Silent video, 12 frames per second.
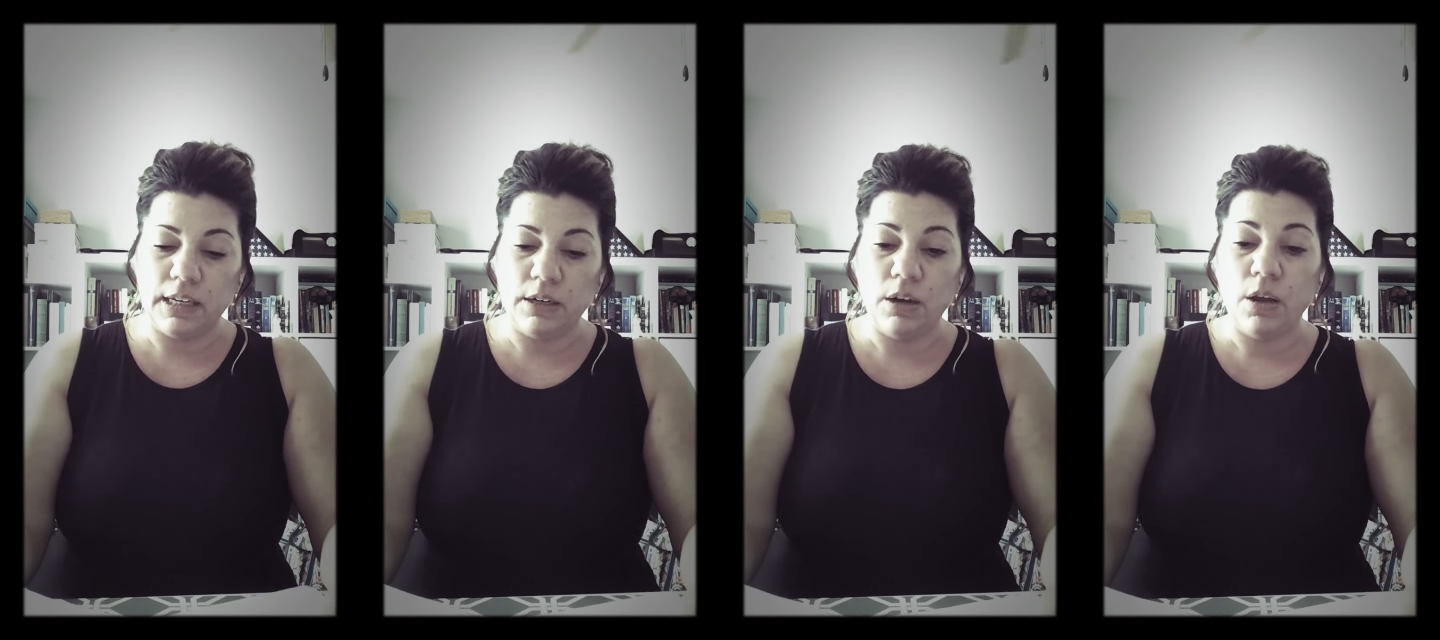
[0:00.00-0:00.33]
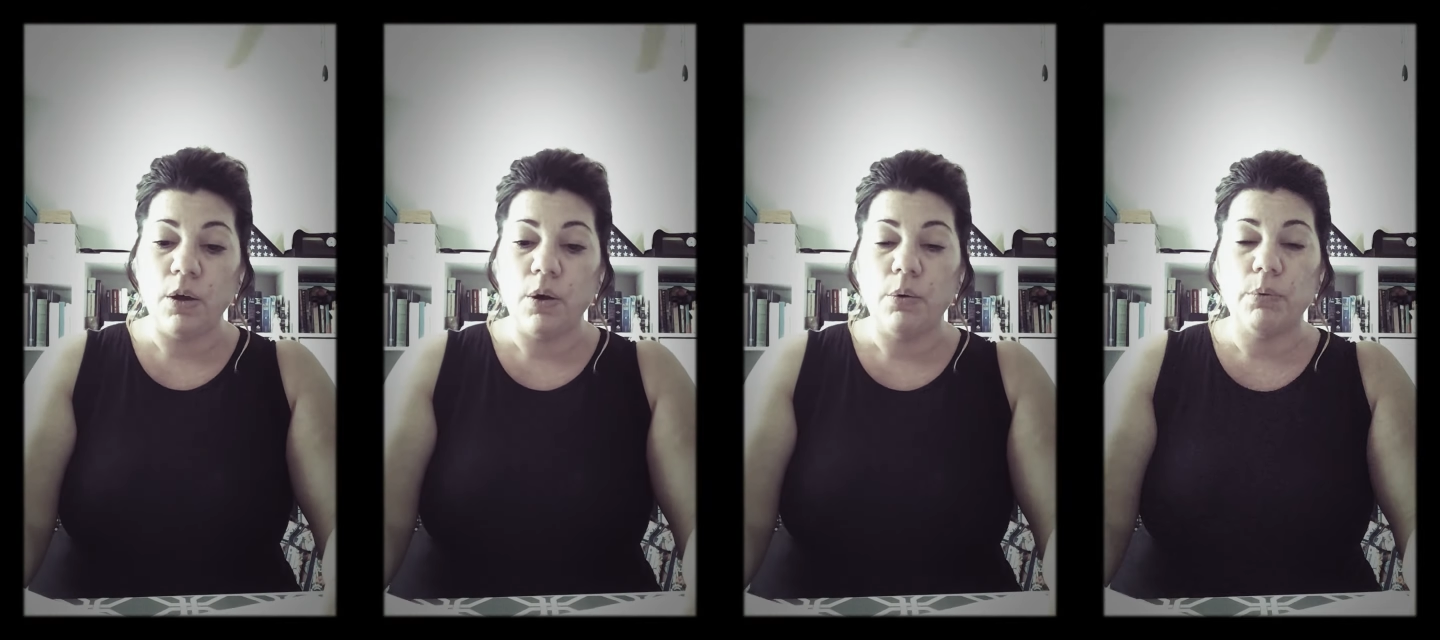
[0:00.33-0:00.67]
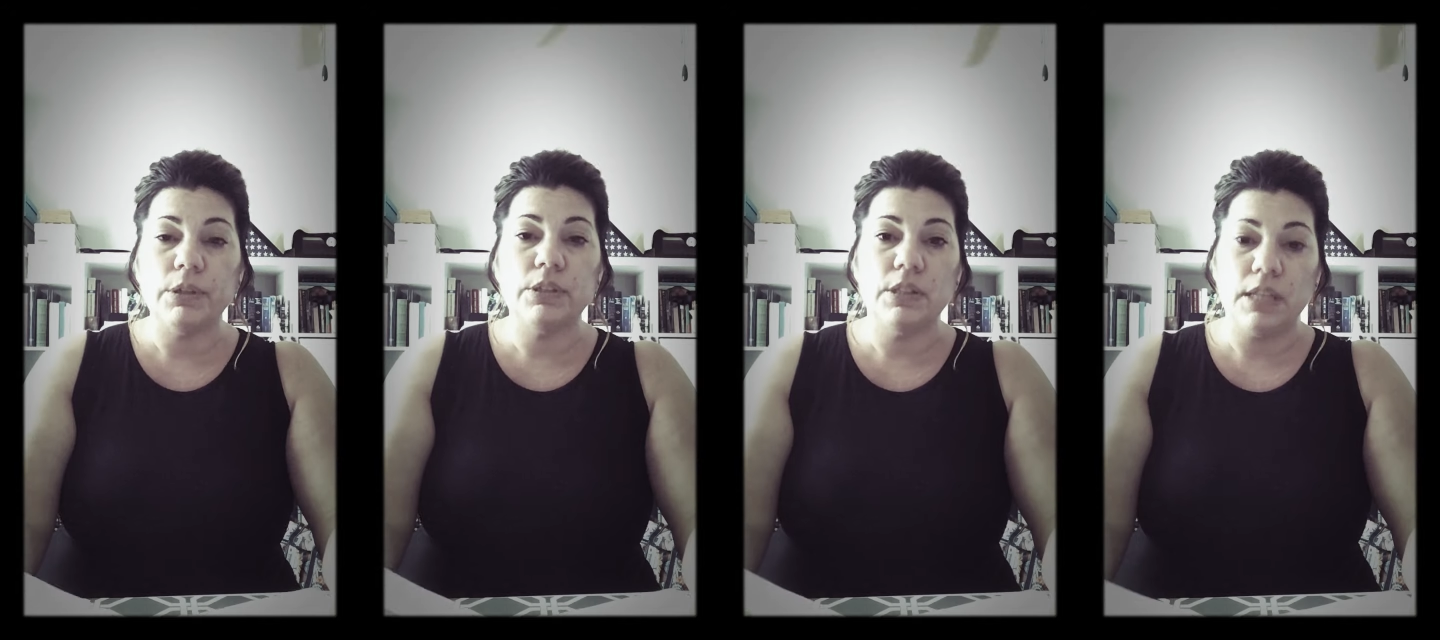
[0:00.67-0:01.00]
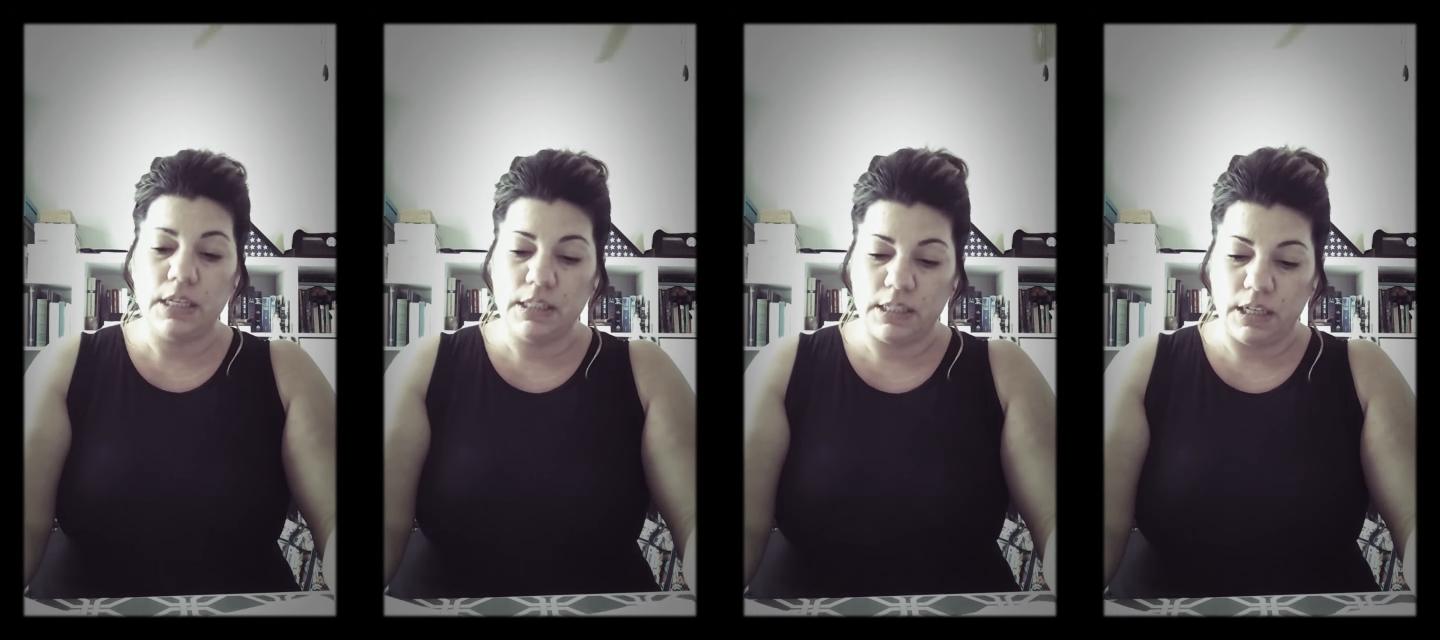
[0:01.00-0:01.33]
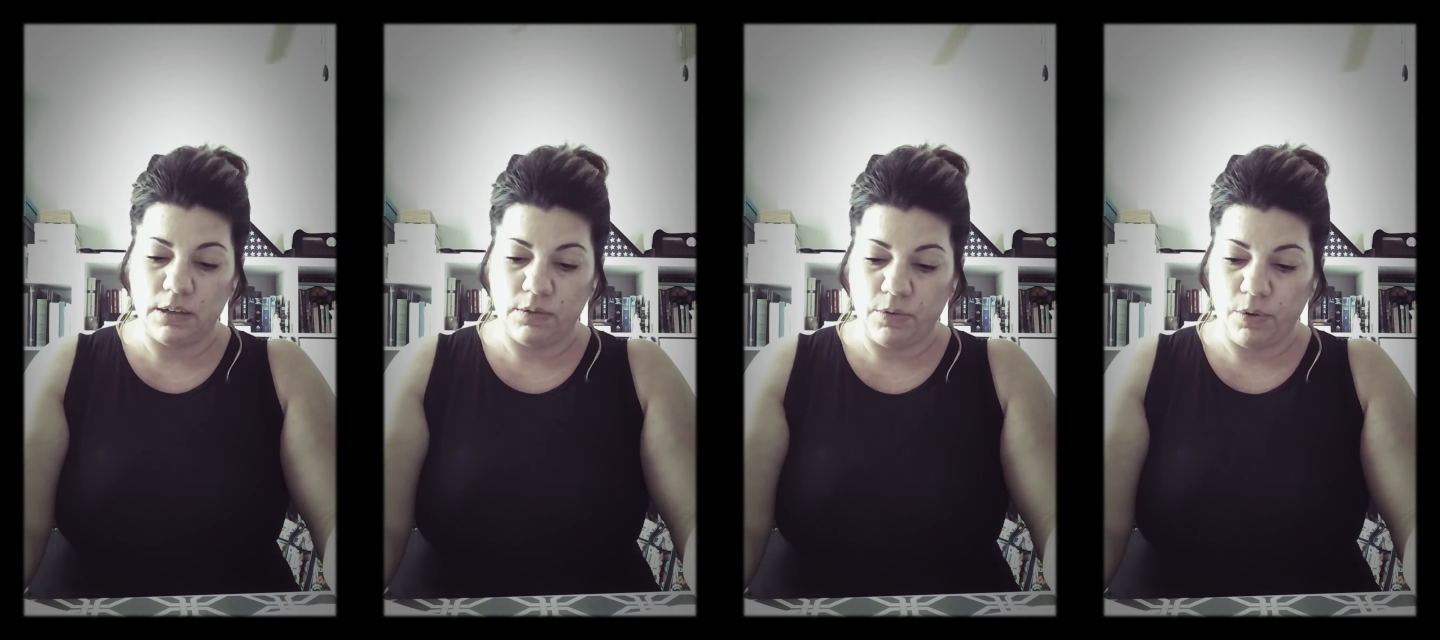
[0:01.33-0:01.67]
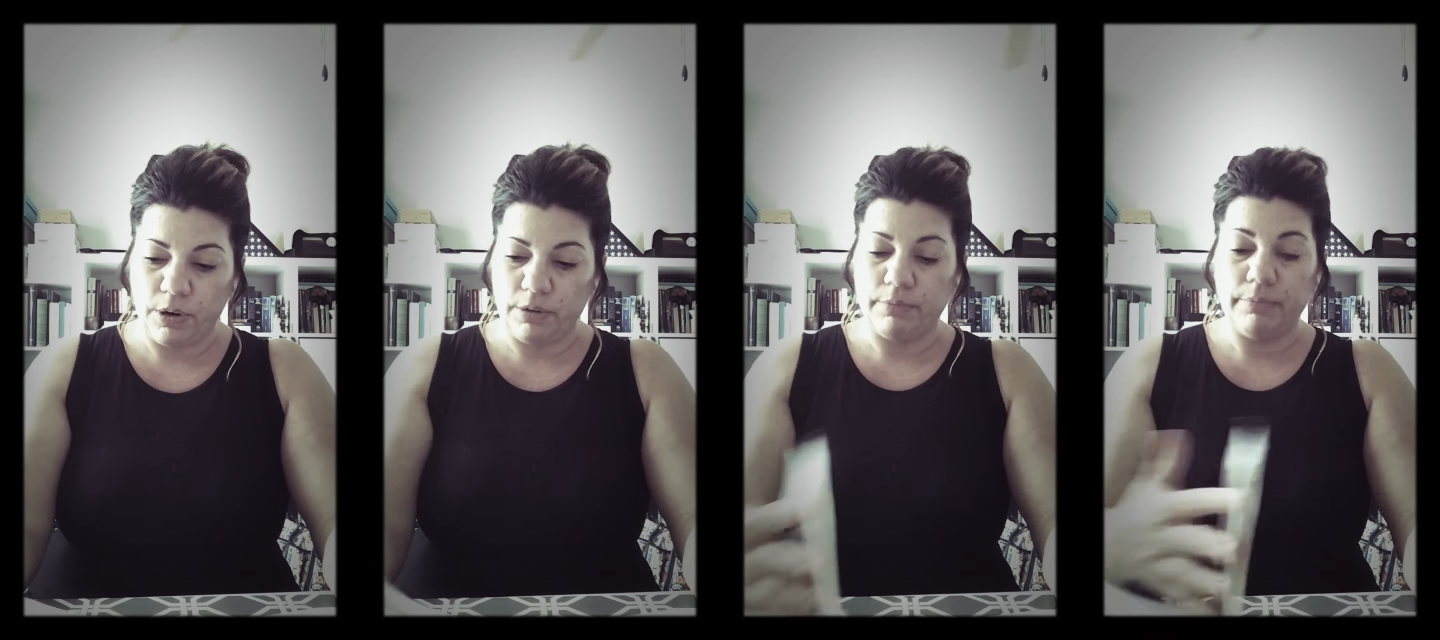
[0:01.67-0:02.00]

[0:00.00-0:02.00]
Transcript: and what do they stand for?